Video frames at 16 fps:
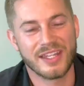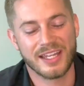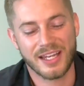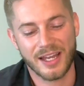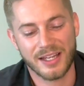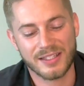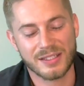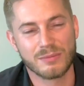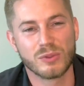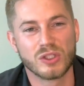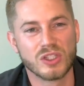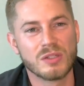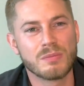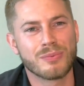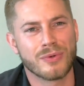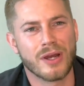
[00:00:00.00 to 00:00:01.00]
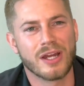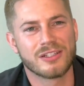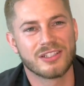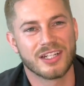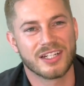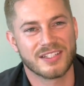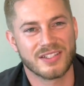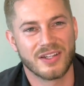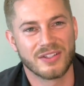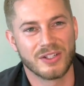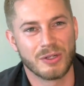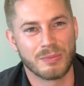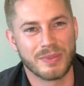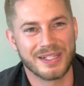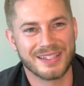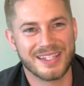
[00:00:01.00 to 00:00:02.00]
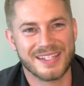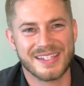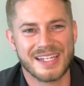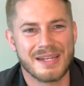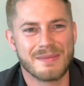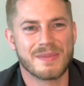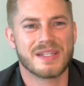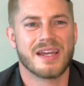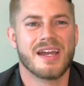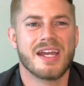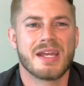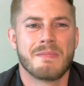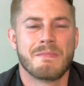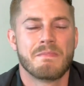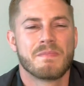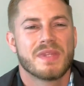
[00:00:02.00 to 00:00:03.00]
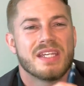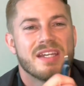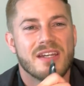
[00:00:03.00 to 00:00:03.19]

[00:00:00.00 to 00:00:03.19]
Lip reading: got some good projects on there, but at the same time,